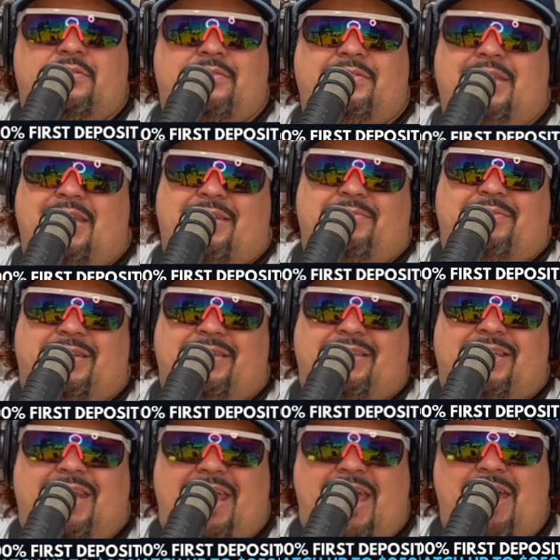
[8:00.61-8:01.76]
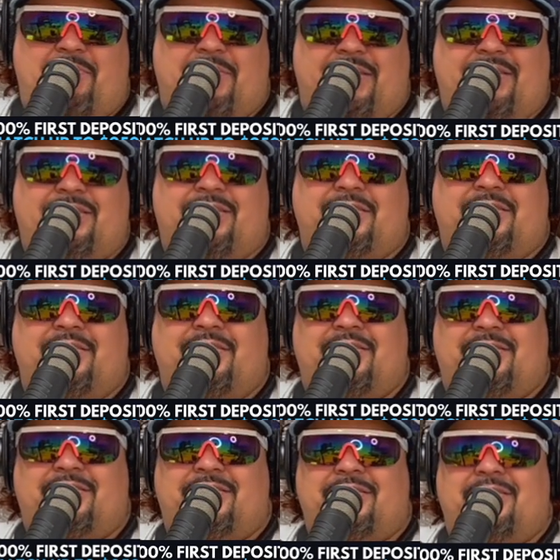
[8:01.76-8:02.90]

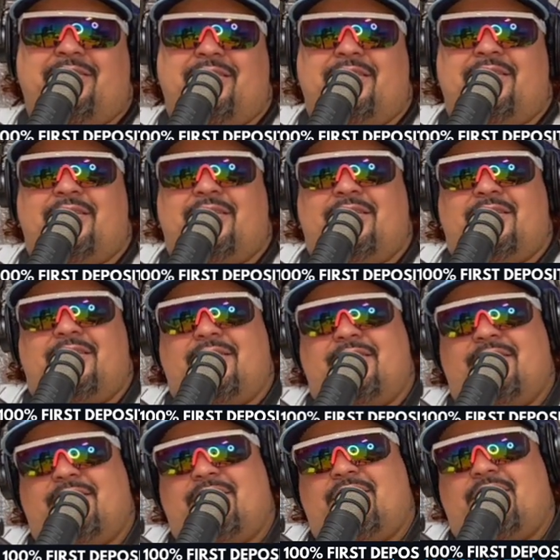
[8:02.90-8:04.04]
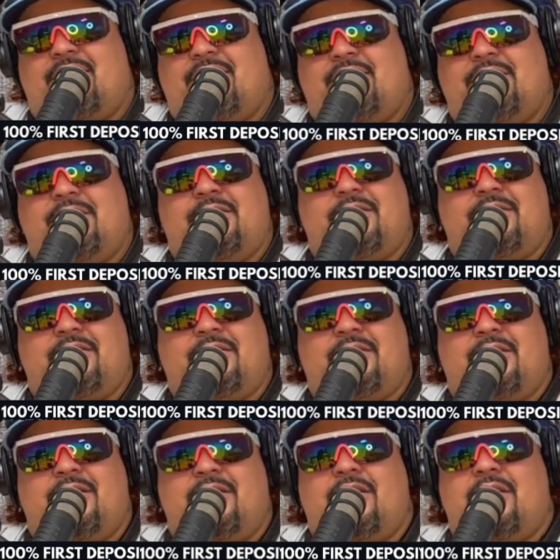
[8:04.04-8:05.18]

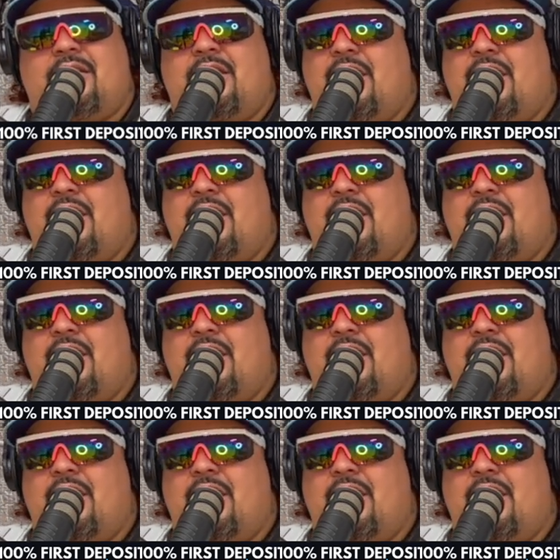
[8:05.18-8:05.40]
[no speech]